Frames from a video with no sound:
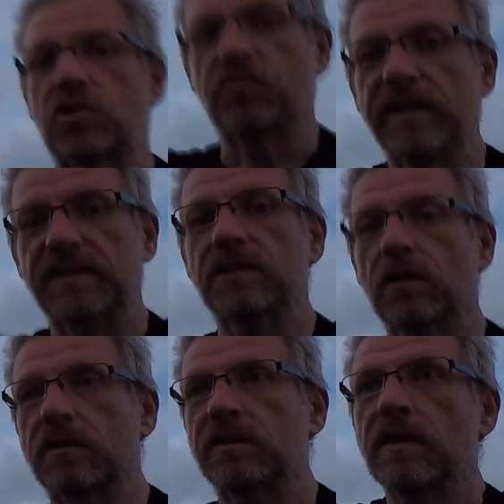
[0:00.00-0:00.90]
Crazy
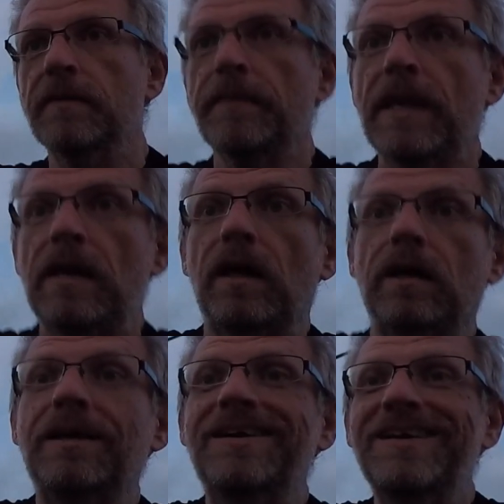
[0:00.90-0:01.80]
dogs.
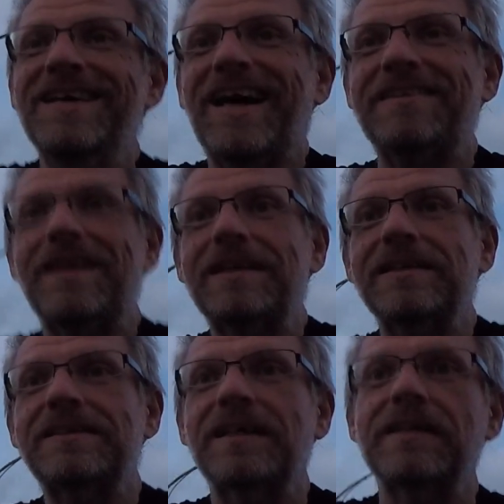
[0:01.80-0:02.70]
And that
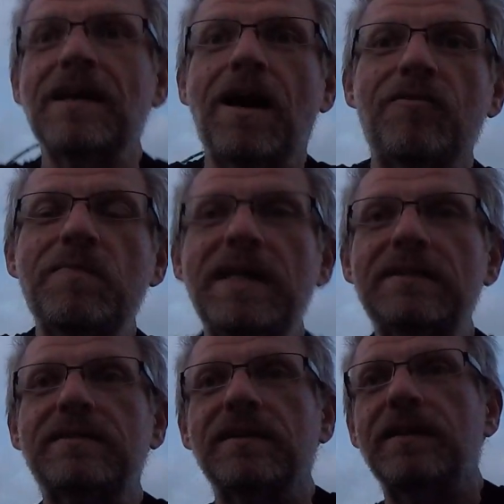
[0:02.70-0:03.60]
is that I've
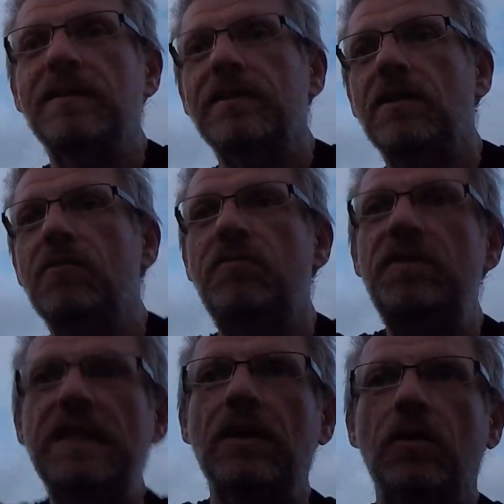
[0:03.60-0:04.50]
made a
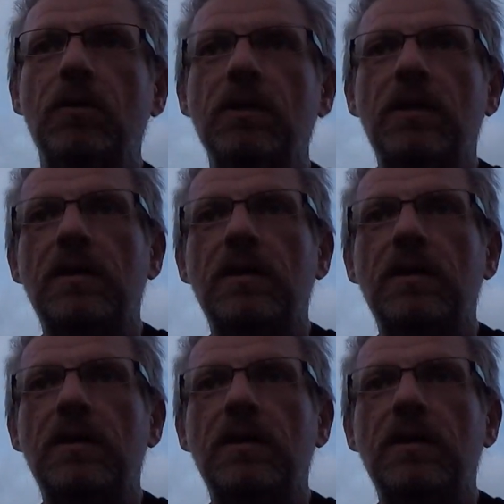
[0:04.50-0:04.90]
video